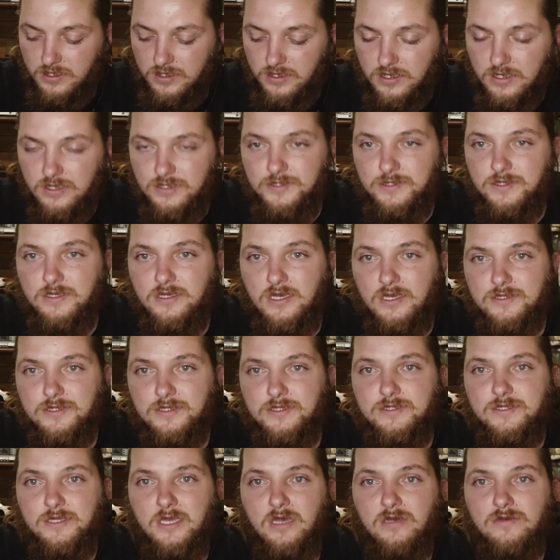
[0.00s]
his
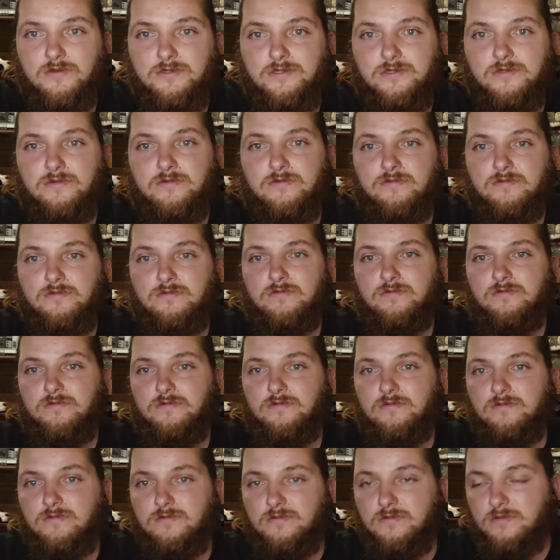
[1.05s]
cousin's house,
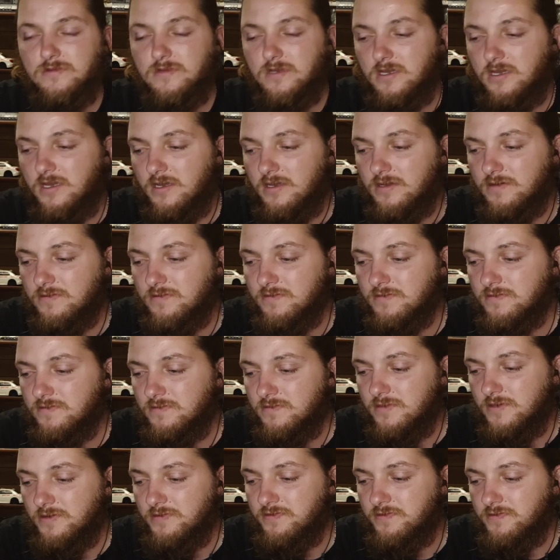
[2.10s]
or
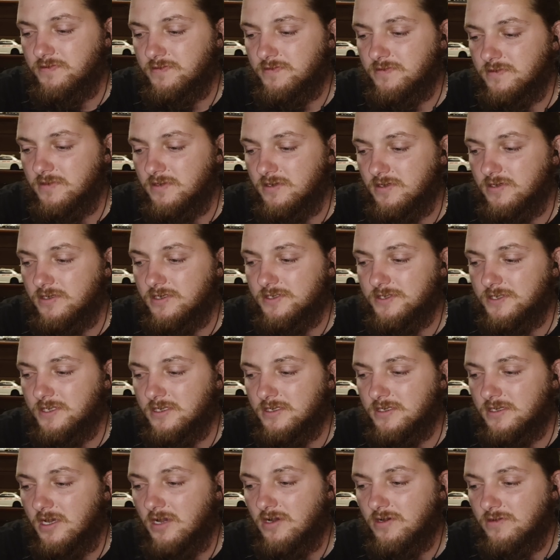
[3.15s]
his
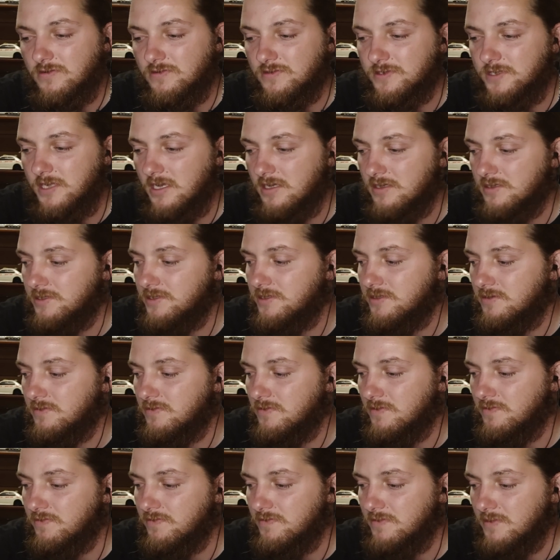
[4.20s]
uncle's house
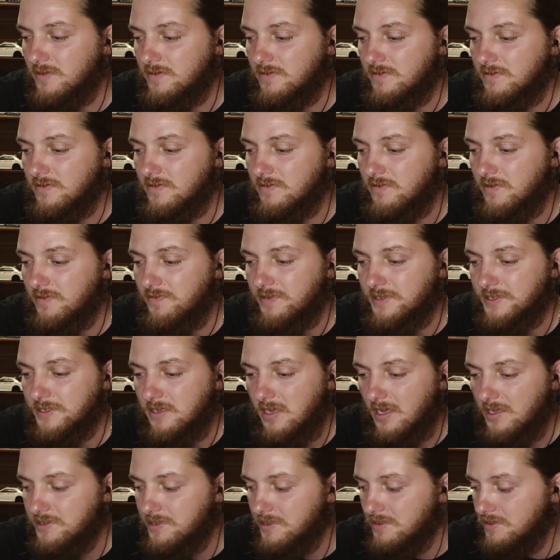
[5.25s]
with his
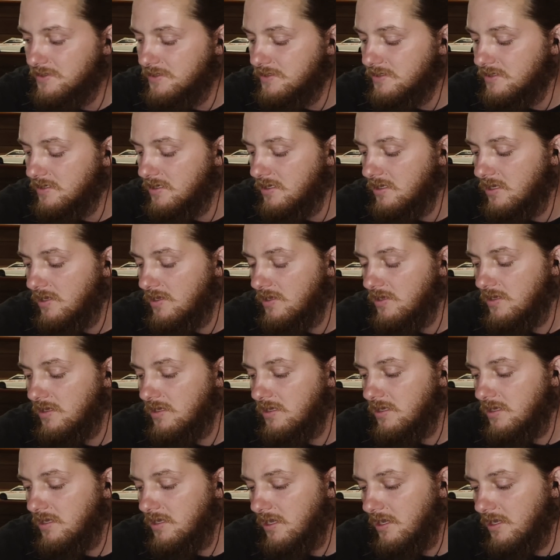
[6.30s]
cousins,
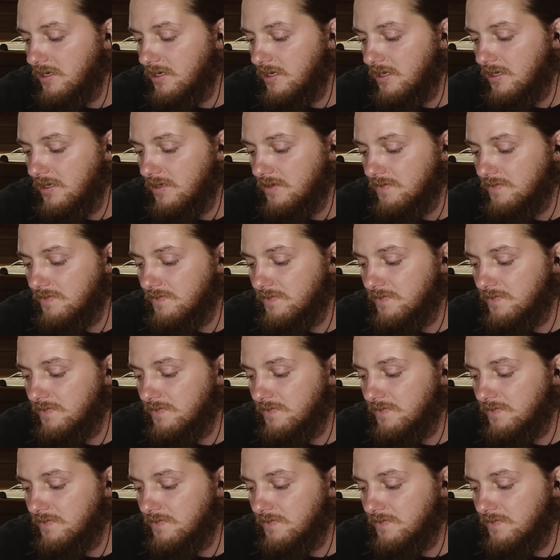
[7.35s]
and